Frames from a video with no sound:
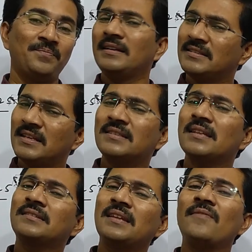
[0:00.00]
It is just
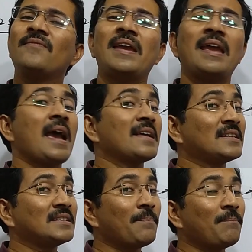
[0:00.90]
the same way
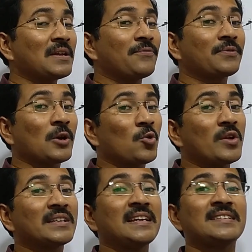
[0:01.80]
as the number of
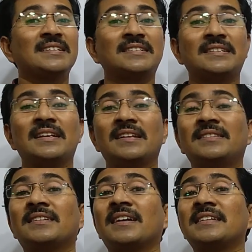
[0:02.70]
corona cases
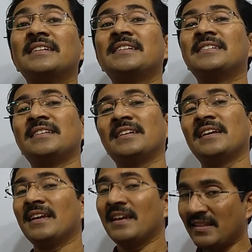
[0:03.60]
that are increasing
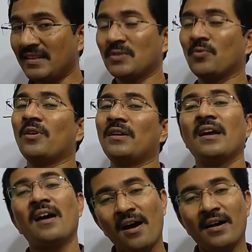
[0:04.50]
in this
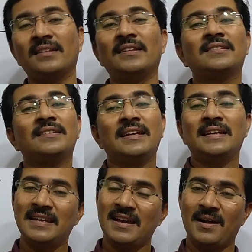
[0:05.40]
world or in this
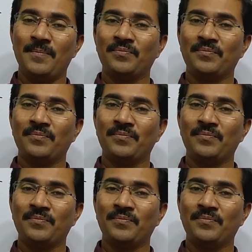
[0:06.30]
India.